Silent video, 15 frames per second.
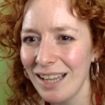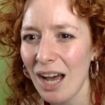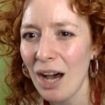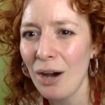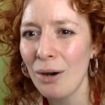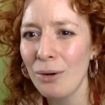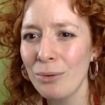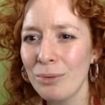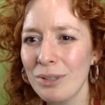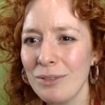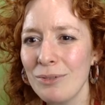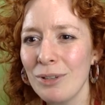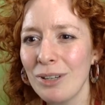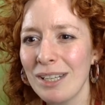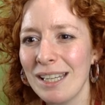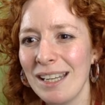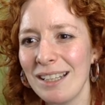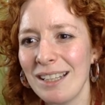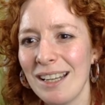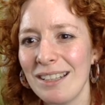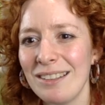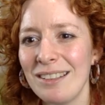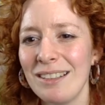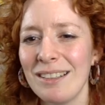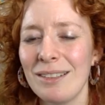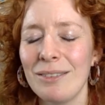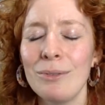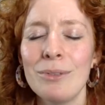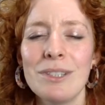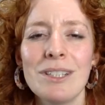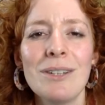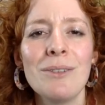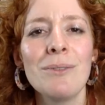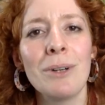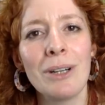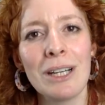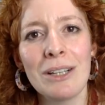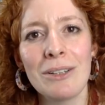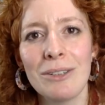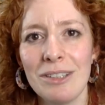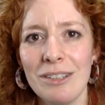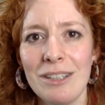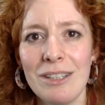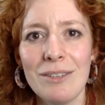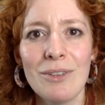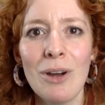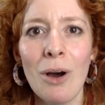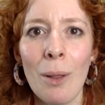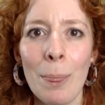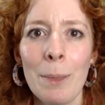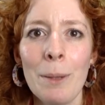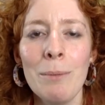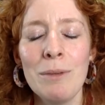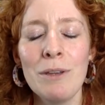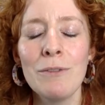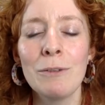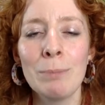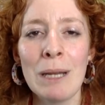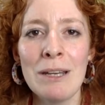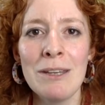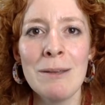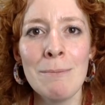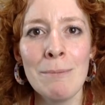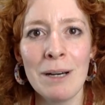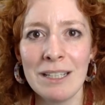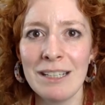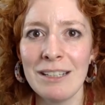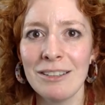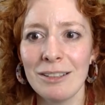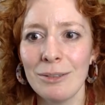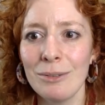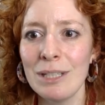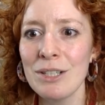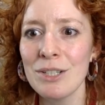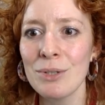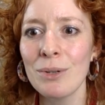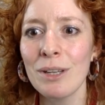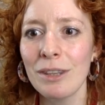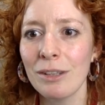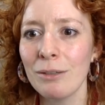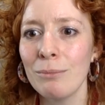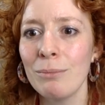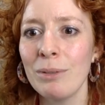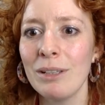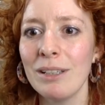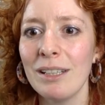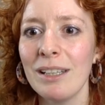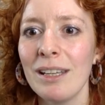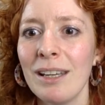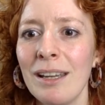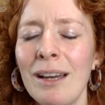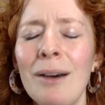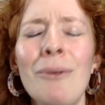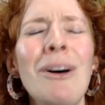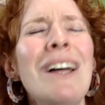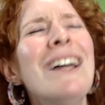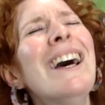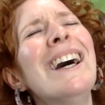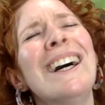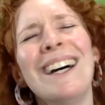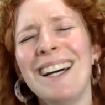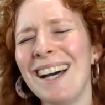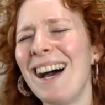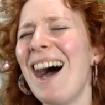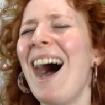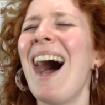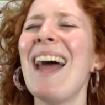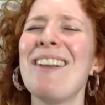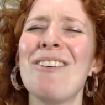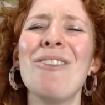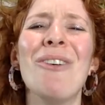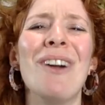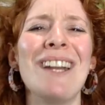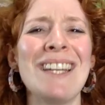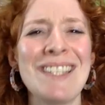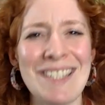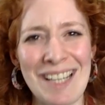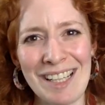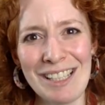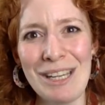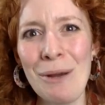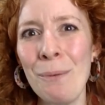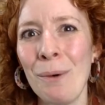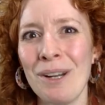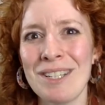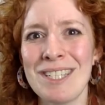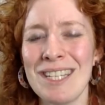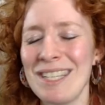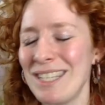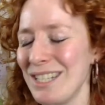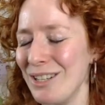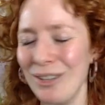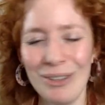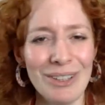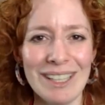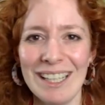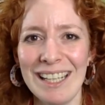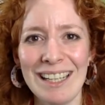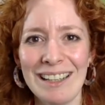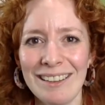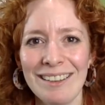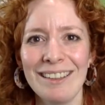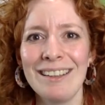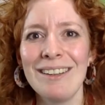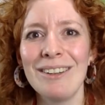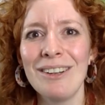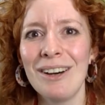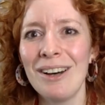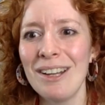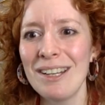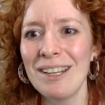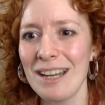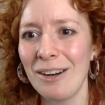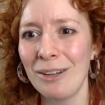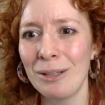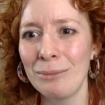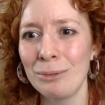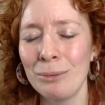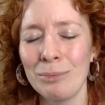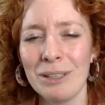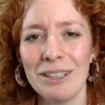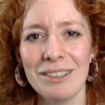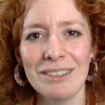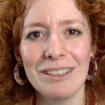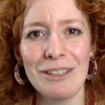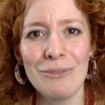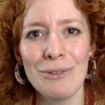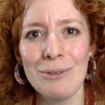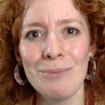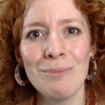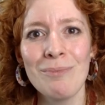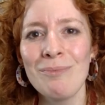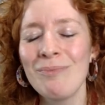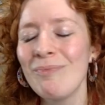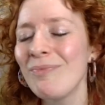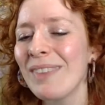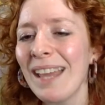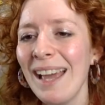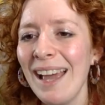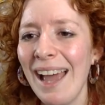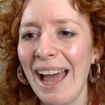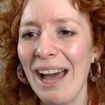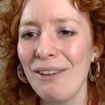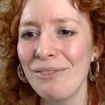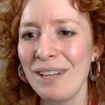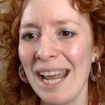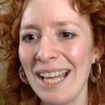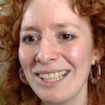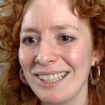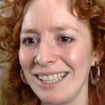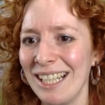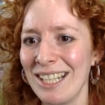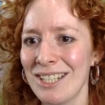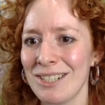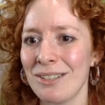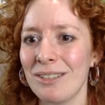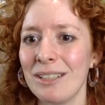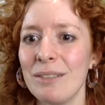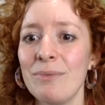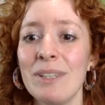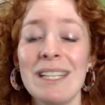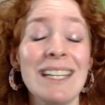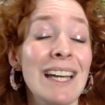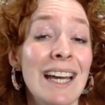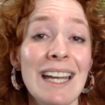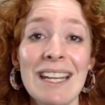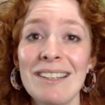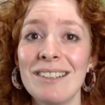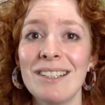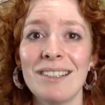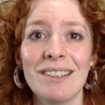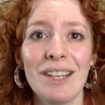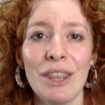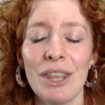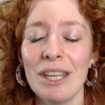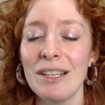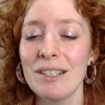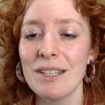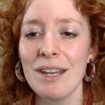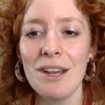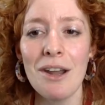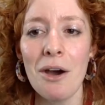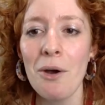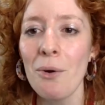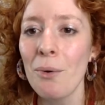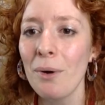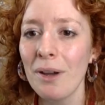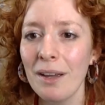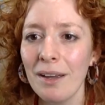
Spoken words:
Oh, you've got Kit Kats in the cup. Well, don't worry, Chrissy. You've got them. You've spent your money, so enjoy them. But I don't want to tell you what to do. Like, you're not a terrible person if you have Nestle chocolate. But yeah, it's just a thing to know.